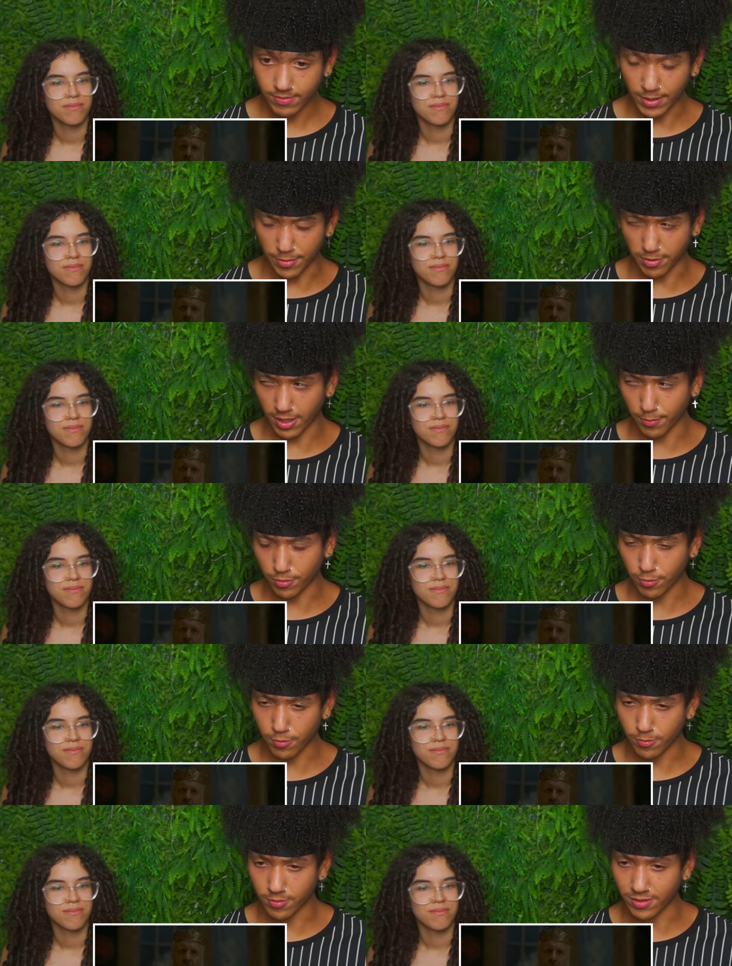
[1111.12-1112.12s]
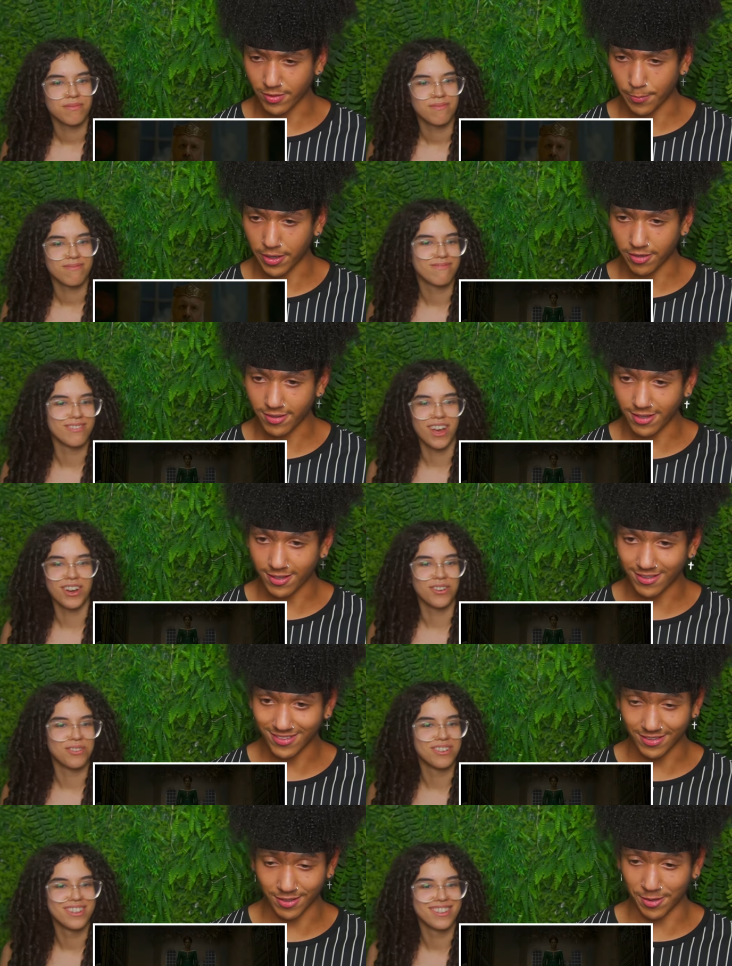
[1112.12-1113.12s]
Speaker 1: How about Game of Thrones? Is it better than
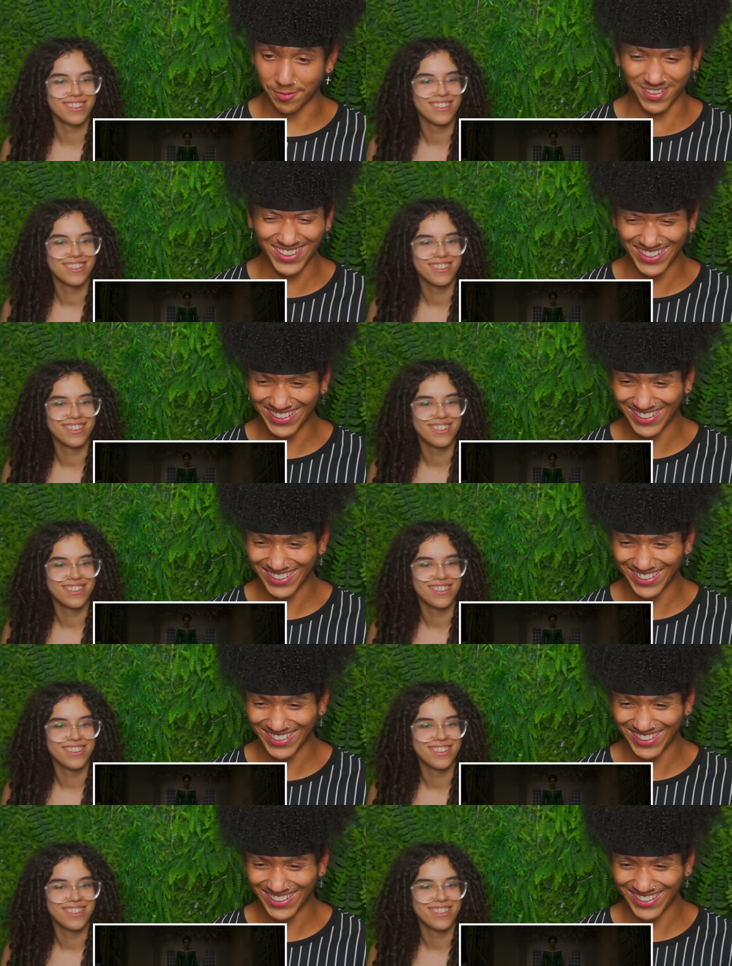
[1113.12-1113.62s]
no? no?